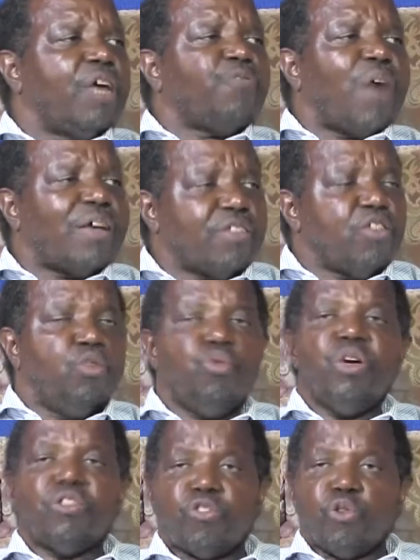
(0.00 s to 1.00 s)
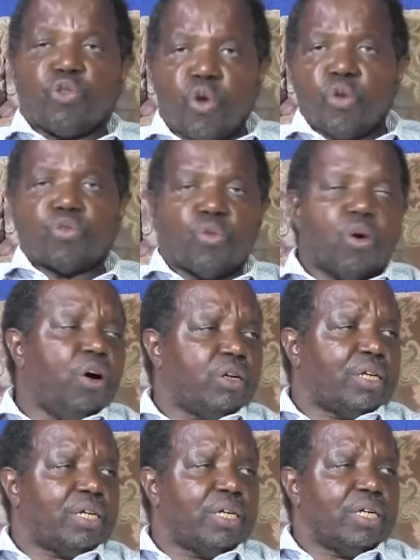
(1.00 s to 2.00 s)
first thing you do is you talk to
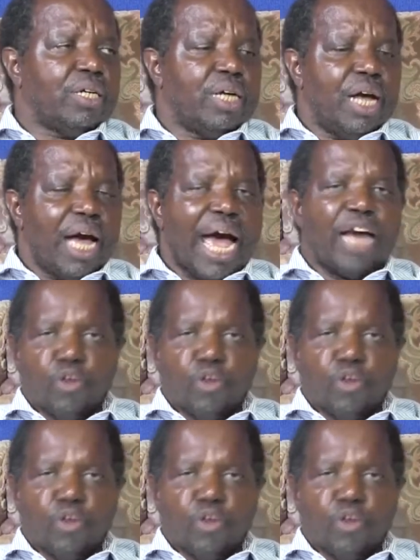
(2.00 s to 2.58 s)
God. And